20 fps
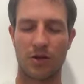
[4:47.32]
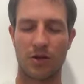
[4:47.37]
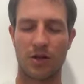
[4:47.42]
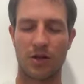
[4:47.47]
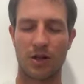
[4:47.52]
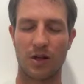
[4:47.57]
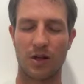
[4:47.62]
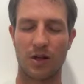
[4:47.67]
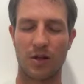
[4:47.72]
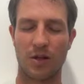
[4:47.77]

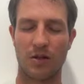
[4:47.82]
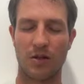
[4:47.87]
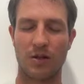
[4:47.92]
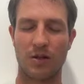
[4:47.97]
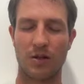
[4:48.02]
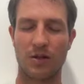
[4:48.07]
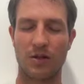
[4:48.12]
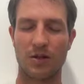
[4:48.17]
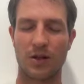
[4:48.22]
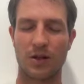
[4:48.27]
Breathing
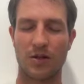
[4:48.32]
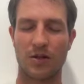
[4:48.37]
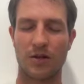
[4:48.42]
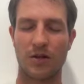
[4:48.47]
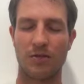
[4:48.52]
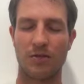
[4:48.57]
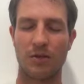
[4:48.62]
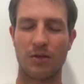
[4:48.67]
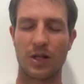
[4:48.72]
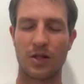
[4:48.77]
into the
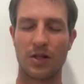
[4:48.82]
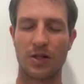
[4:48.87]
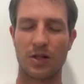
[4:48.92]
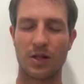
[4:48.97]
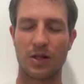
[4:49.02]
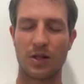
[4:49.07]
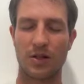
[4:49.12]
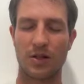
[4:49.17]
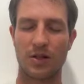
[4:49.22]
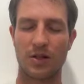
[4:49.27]
center of my
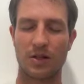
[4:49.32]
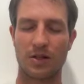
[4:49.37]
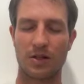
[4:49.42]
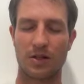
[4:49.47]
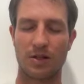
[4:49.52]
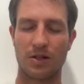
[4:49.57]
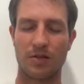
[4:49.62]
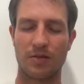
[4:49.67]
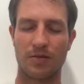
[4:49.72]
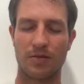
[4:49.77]

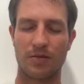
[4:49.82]
chest.